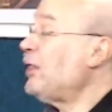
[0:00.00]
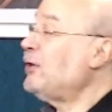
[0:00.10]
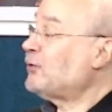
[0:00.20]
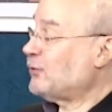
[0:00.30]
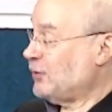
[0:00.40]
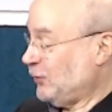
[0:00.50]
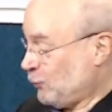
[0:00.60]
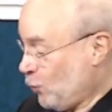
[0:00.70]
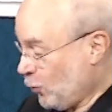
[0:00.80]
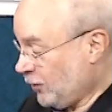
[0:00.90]
This
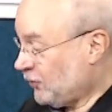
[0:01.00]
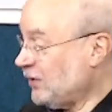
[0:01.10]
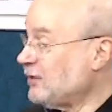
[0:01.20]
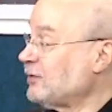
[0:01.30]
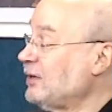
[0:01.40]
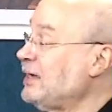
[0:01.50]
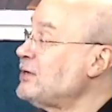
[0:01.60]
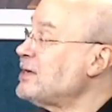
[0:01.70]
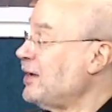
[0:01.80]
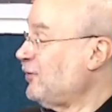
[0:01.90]
works
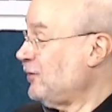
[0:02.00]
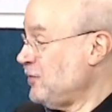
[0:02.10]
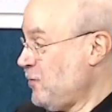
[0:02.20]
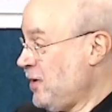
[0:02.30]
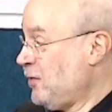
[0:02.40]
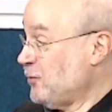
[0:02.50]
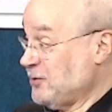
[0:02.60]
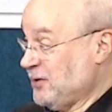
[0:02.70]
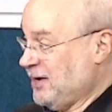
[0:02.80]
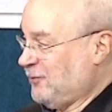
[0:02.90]
intensely well when you
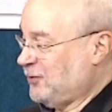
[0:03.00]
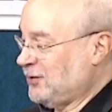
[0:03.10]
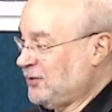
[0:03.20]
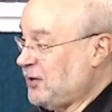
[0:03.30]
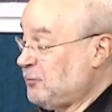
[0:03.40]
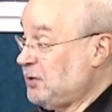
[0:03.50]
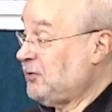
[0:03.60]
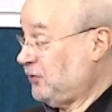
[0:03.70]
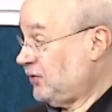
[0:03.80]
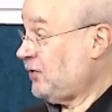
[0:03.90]
have success, because
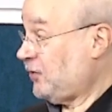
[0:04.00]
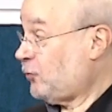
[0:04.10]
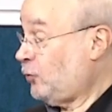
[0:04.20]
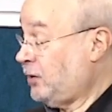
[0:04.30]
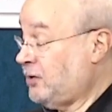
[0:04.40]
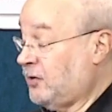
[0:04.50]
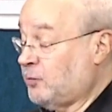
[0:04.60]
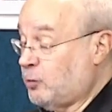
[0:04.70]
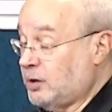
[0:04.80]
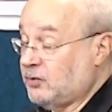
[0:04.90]
success truly does
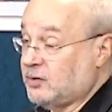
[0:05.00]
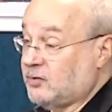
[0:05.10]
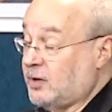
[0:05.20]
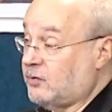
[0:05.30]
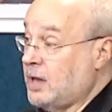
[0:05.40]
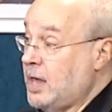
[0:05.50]
breed success.